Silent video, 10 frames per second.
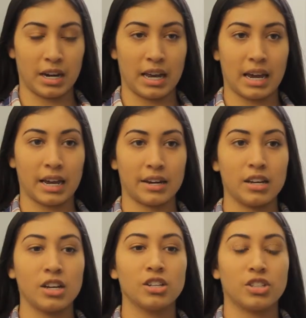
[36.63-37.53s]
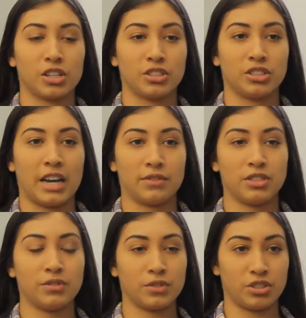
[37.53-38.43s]
I had Dr.
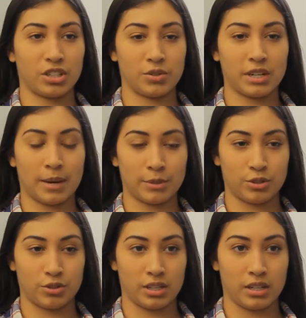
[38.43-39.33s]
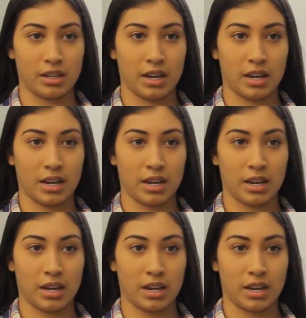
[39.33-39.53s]
Nafshin for general chemistry,